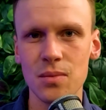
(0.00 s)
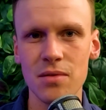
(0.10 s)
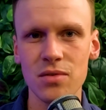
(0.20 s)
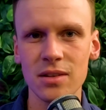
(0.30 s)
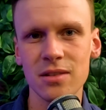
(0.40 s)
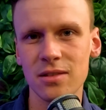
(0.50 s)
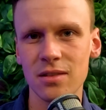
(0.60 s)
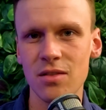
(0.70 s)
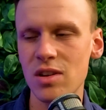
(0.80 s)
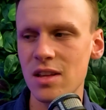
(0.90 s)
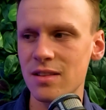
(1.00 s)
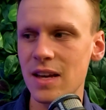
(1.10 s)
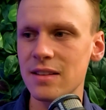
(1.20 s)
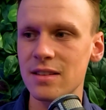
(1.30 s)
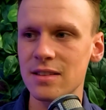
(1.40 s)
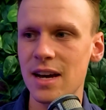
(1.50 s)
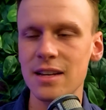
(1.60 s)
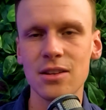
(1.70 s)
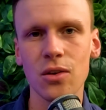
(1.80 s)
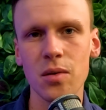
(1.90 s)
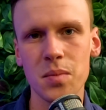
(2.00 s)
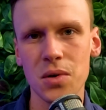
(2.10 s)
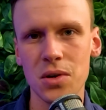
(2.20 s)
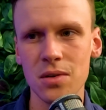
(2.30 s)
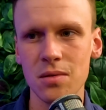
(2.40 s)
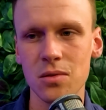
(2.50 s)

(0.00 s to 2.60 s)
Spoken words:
whether it's a really intense desire to look at porn,